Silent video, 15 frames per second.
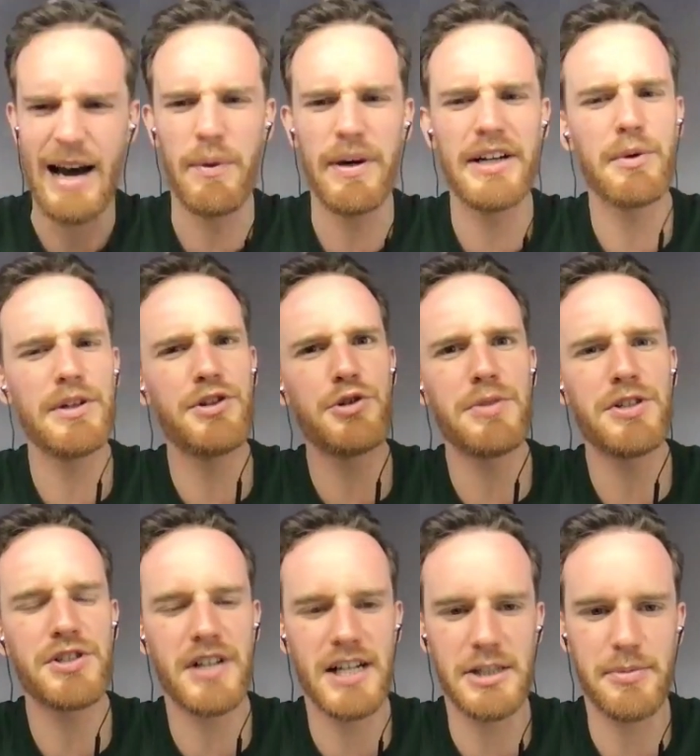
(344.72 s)
And where, where did you
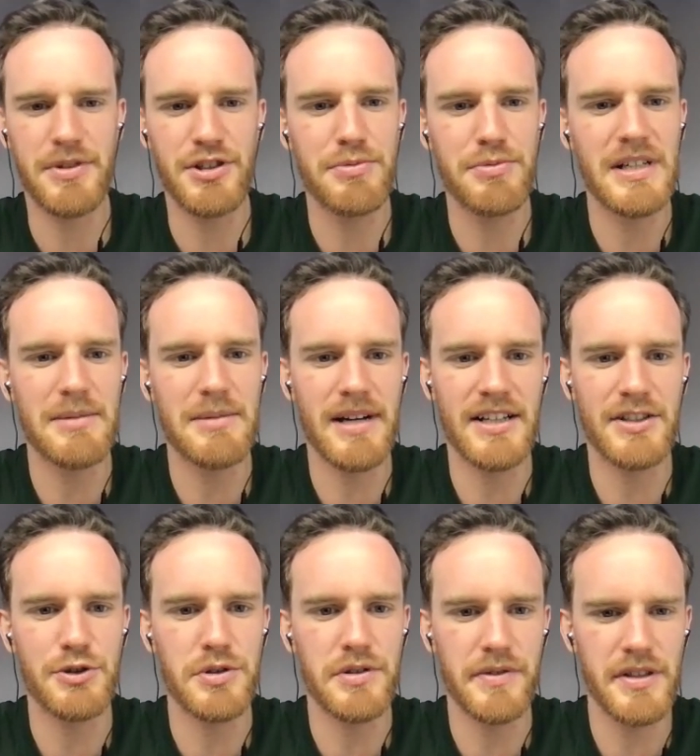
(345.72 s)
meet your husband? Did you meet him at
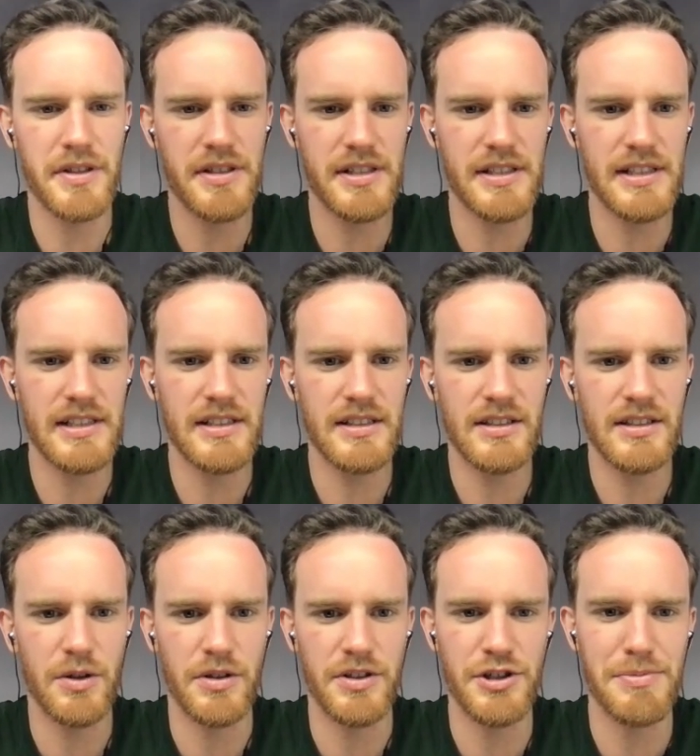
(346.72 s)
university
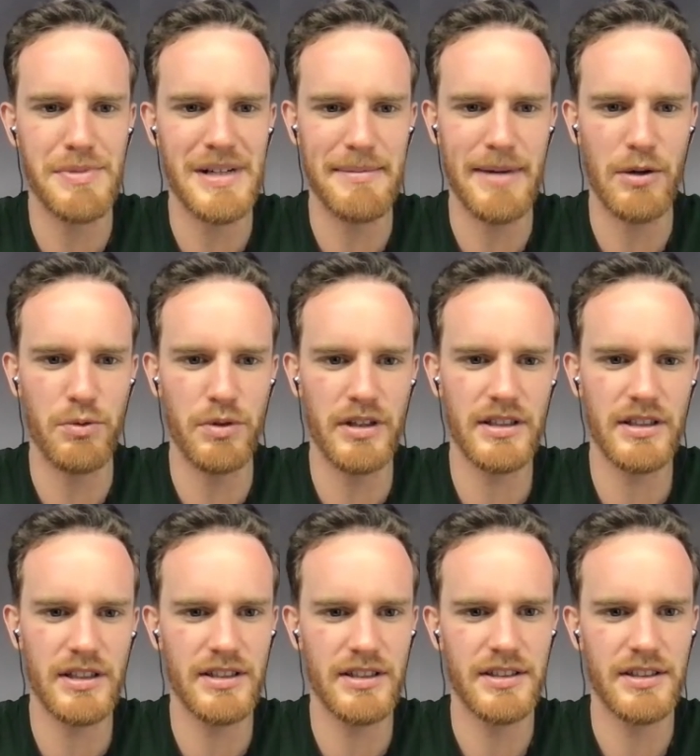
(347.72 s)
or did you meet him at work?